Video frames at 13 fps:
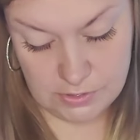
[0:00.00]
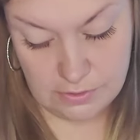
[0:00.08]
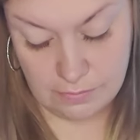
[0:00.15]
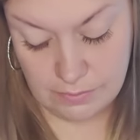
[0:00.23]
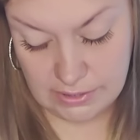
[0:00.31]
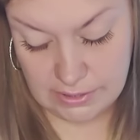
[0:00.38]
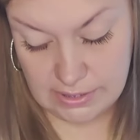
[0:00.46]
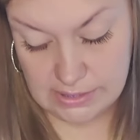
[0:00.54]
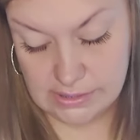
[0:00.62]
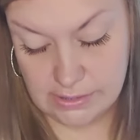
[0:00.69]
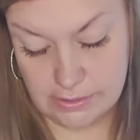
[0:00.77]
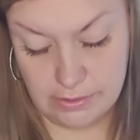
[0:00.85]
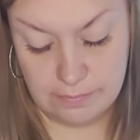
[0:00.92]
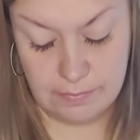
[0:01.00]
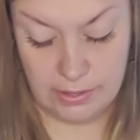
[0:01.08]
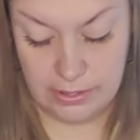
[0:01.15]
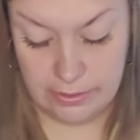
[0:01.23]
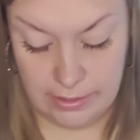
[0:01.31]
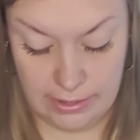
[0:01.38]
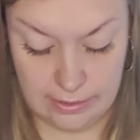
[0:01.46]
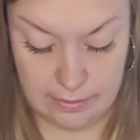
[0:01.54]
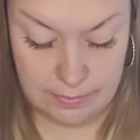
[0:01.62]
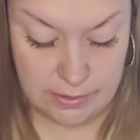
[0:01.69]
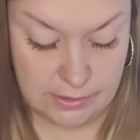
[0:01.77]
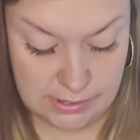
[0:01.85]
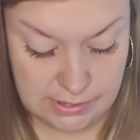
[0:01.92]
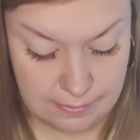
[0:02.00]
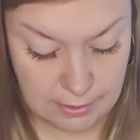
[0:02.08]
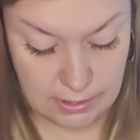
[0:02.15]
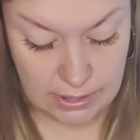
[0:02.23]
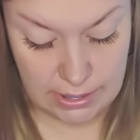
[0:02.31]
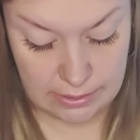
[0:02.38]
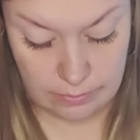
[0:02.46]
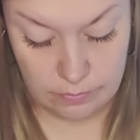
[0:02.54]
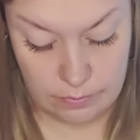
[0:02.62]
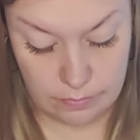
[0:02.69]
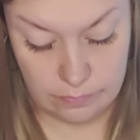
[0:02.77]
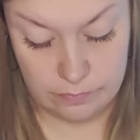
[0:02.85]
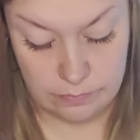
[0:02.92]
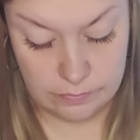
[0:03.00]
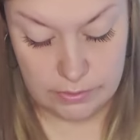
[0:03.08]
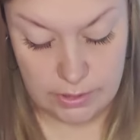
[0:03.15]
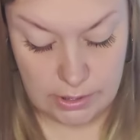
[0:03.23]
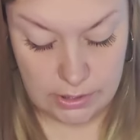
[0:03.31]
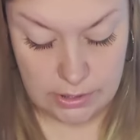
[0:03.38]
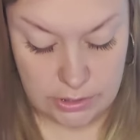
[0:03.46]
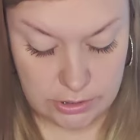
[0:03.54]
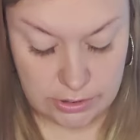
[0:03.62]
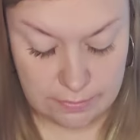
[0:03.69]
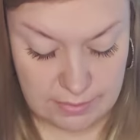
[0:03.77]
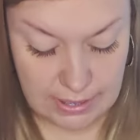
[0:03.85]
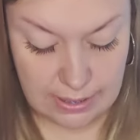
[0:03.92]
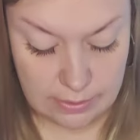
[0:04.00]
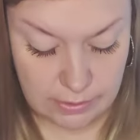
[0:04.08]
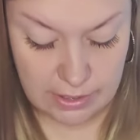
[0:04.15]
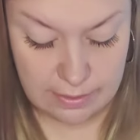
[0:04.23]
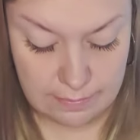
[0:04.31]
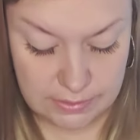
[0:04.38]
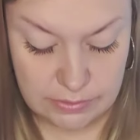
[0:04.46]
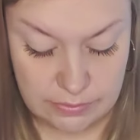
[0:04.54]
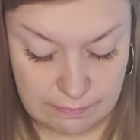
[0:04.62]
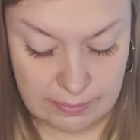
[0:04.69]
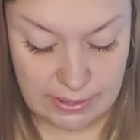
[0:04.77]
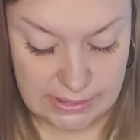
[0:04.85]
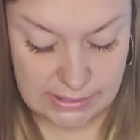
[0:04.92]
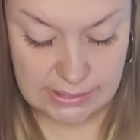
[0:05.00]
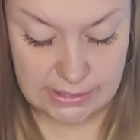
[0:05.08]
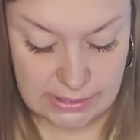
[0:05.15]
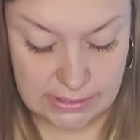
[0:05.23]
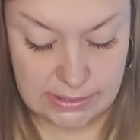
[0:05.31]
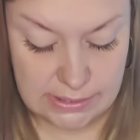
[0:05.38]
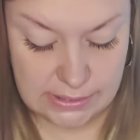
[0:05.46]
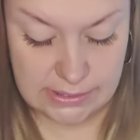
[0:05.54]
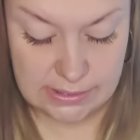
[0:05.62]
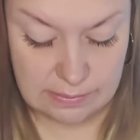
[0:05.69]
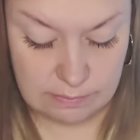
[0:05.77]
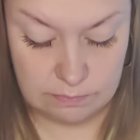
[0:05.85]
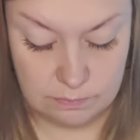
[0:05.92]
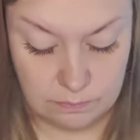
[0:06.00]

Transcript: So whether that's on your part or the other person's part, I don't know. Show me the outcome between Pisces